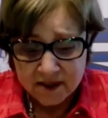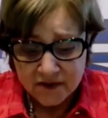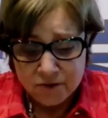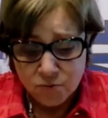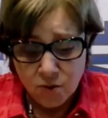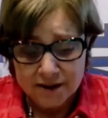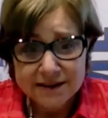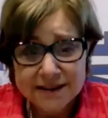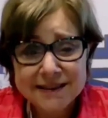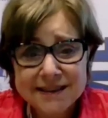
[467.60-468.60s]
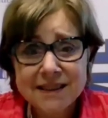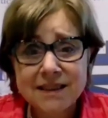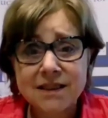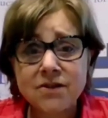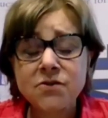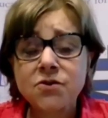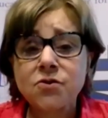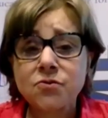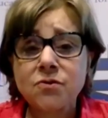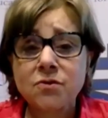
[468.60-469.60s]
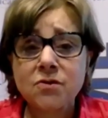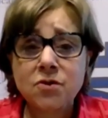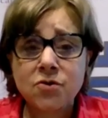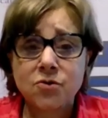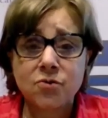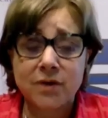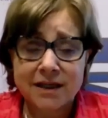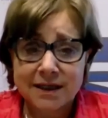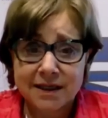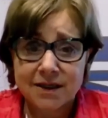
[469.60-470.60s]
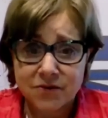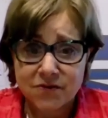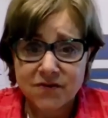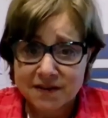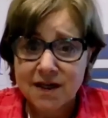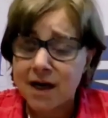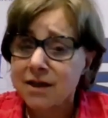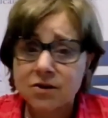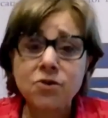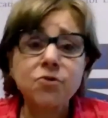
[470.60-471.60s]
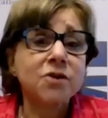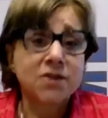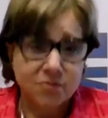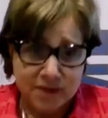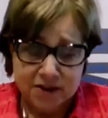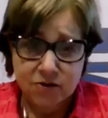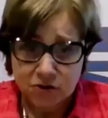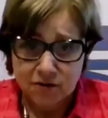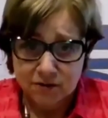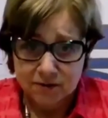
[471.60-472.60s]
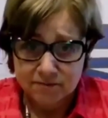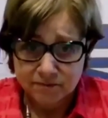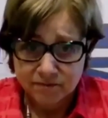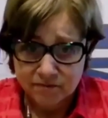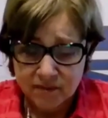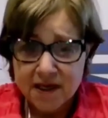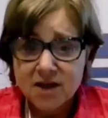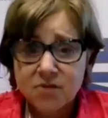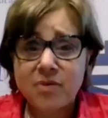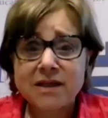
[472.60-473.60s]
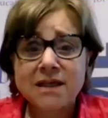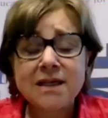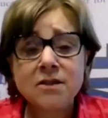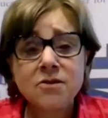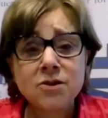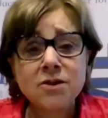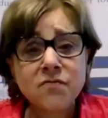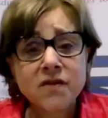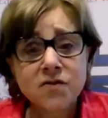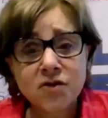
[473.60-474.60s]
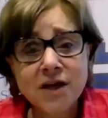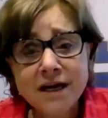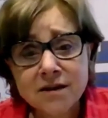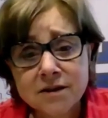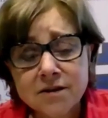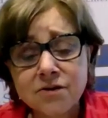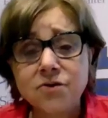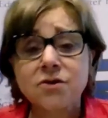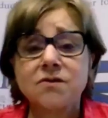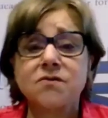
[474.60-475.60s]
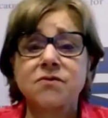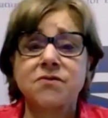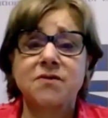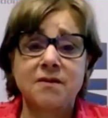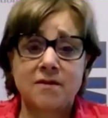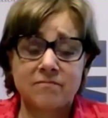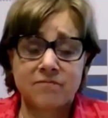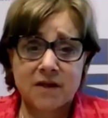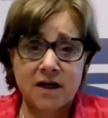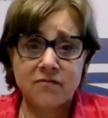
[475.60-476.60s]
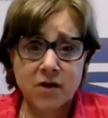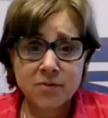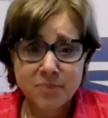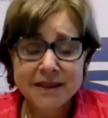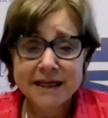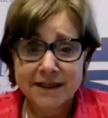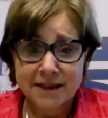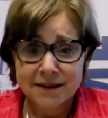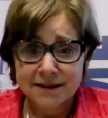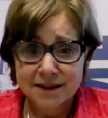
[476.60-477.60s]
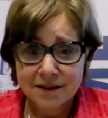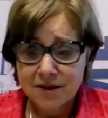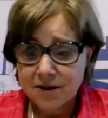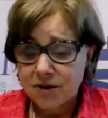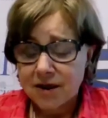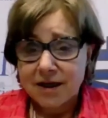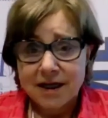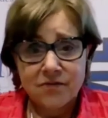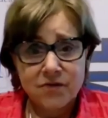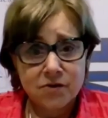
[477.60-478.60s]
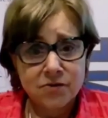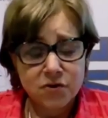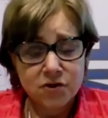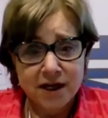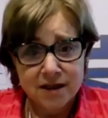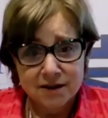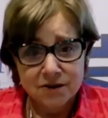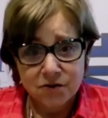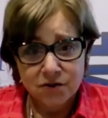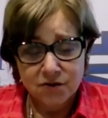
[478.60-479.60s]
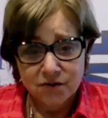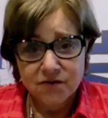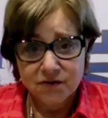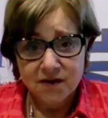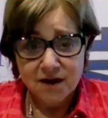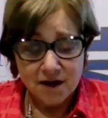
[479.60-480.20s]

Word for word: They want to see a student who is not unidimensional, but can look at the challenges of our planet. And those challenges